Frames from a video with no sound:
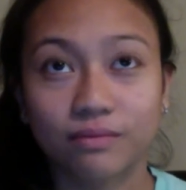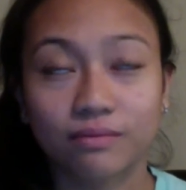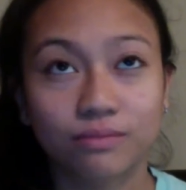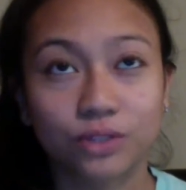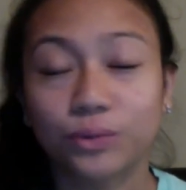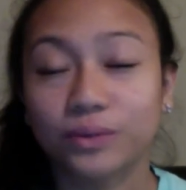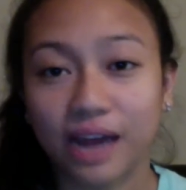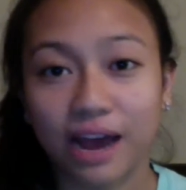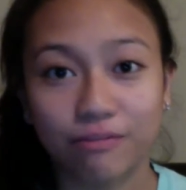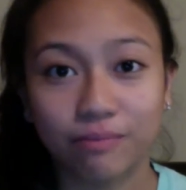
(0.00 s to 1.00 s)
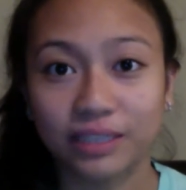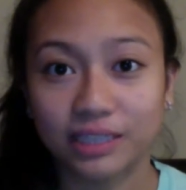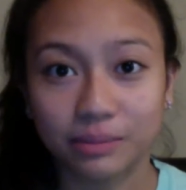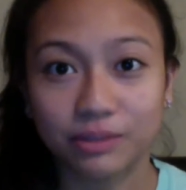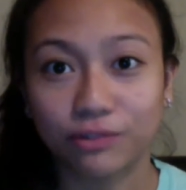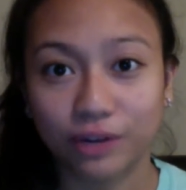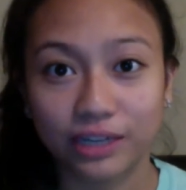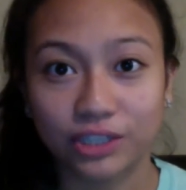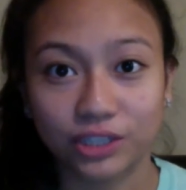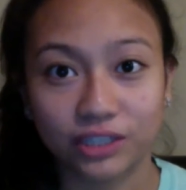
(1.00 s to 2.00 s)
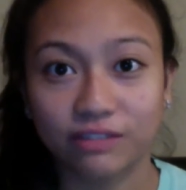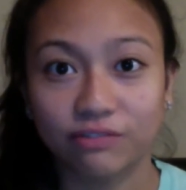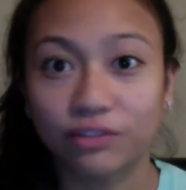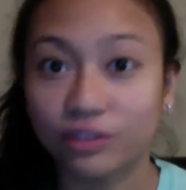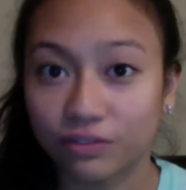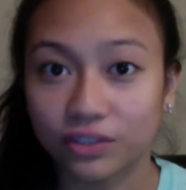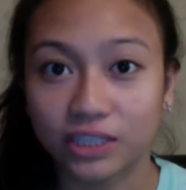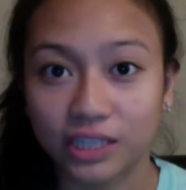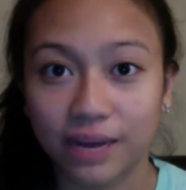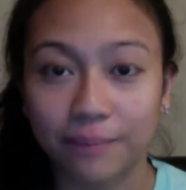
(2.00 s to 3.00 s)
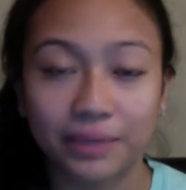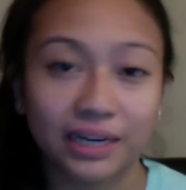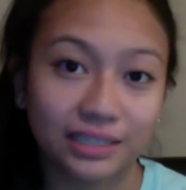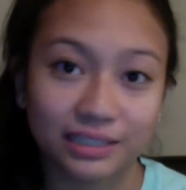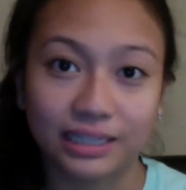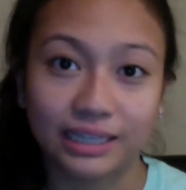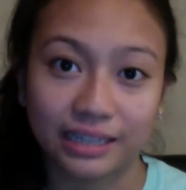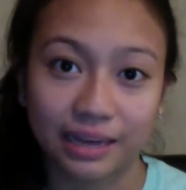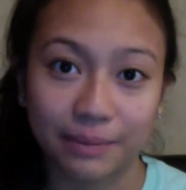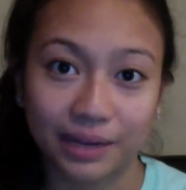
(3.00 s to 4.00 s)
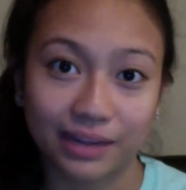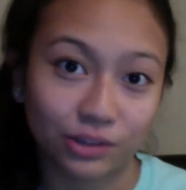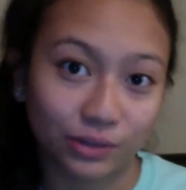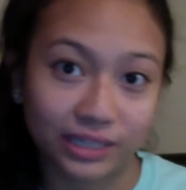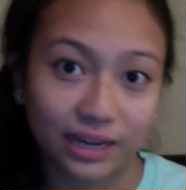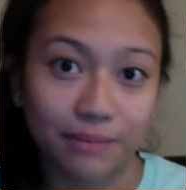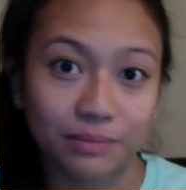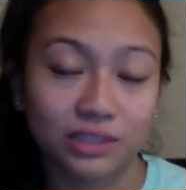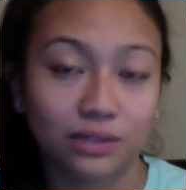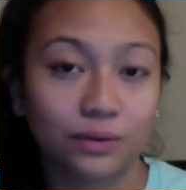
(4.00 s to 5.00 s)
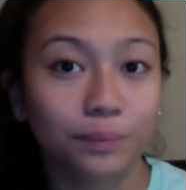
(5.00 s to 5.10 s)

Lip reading: 2.5 months before I took it for the first time, but I did take the MCAT 3 times, so